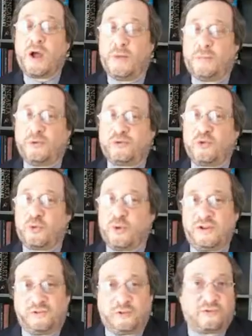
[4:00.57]
Upper School
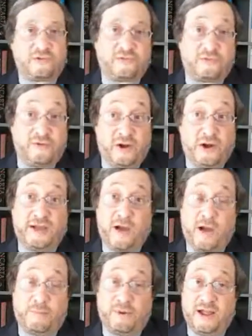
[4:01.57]
Research is very
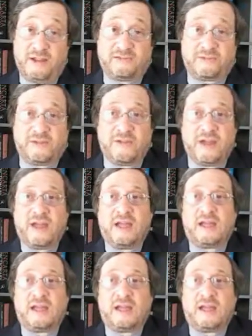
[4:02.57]
comprehensive.